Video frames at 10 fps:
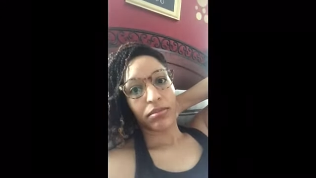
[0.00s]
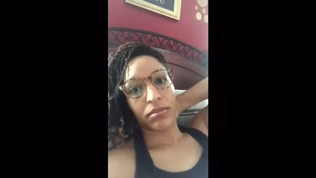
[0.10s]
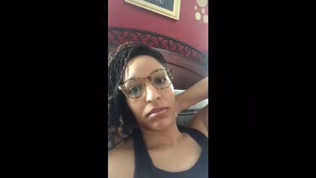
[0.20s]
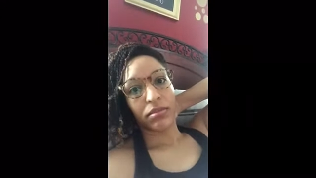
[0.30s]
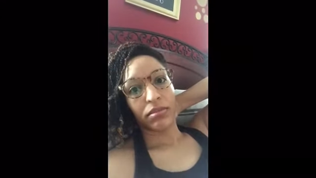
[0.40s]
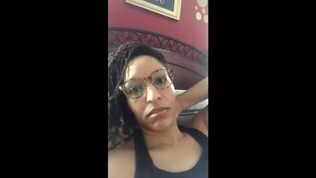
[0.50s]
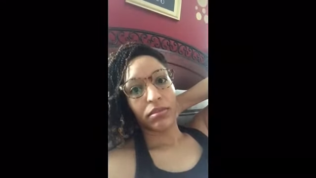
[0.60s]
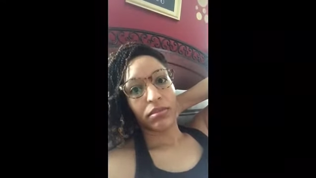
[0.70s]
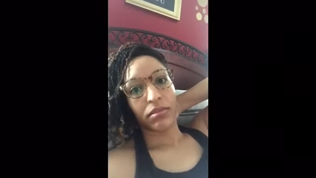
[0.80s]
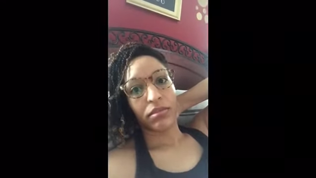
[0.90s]

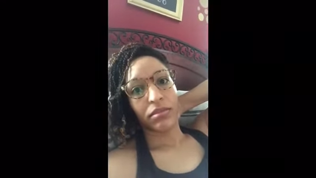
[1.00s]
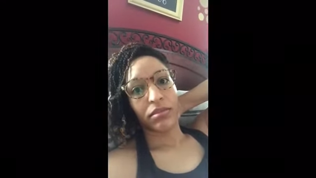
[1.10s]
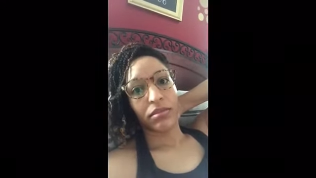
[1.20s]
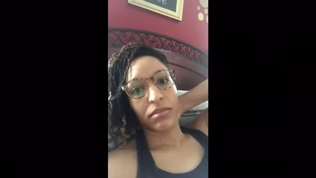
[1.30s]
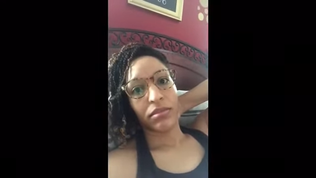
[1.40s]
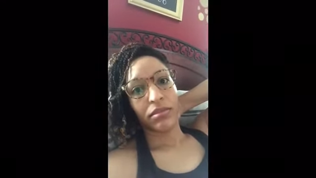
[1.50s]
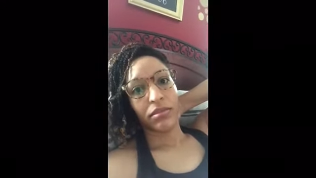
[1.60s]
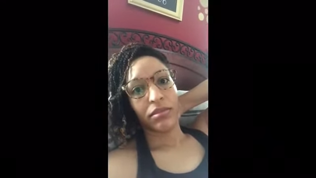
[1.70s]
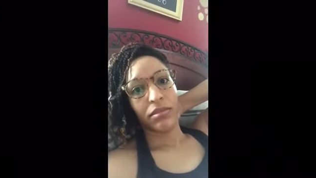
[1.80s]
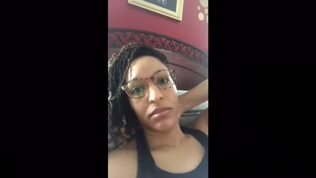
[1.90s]

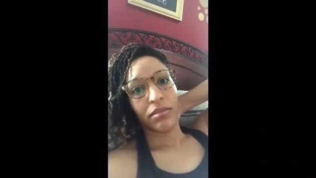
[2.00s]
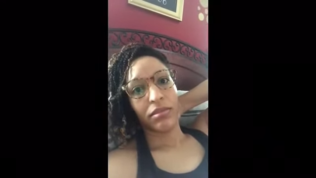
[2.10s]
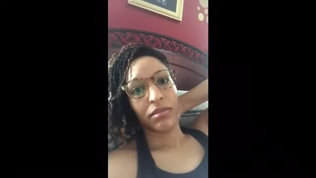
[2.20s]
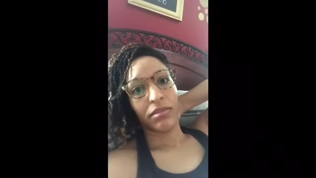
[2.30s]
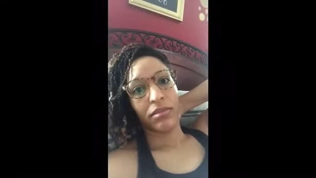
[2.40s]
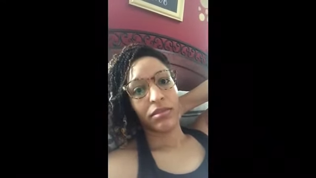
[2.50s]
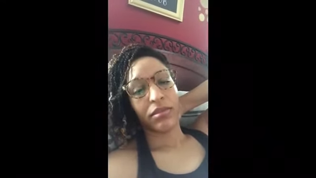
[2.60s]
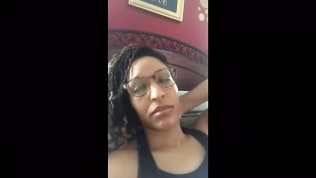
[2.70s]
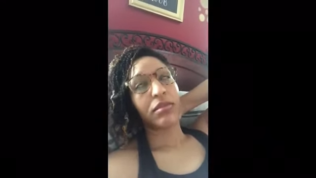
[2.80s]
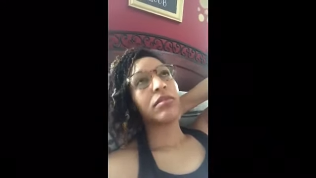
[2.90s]

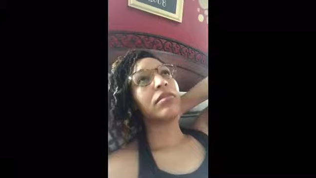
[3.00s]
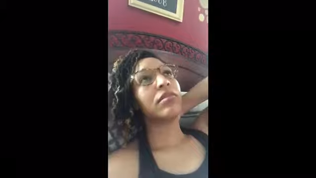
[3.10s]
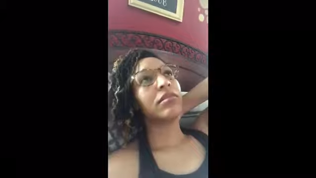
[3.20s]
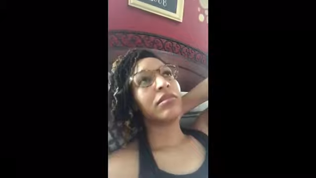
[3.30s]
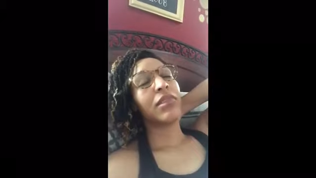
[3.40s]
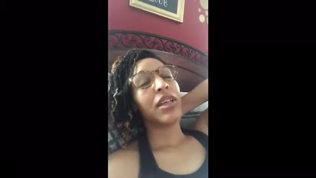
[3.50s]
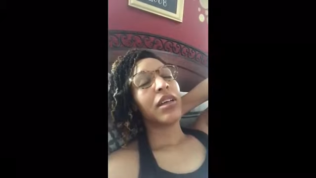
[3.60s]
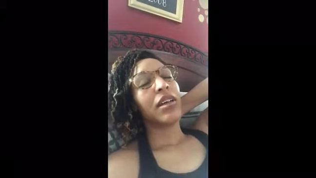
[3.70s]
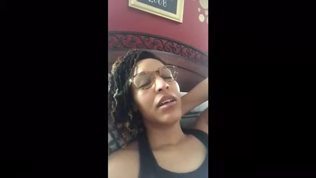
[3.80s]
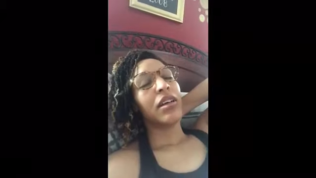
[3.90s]

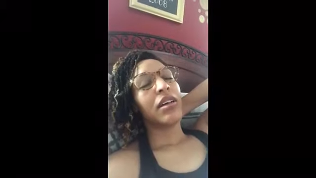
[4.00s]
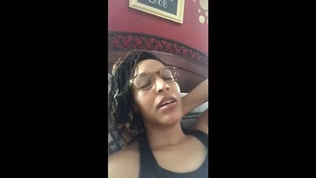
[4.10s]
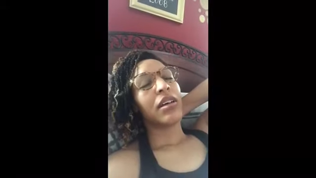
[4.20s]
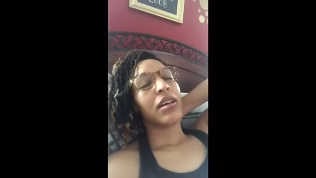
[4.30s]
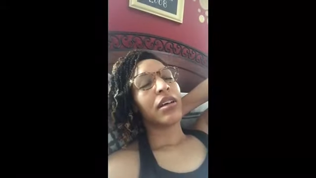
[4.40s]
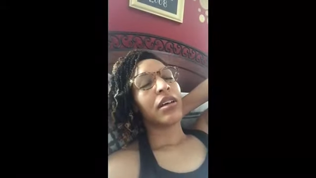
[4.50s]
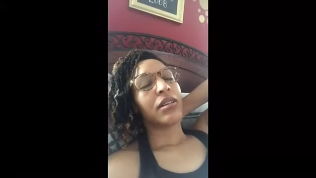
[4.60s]
(no one is talking)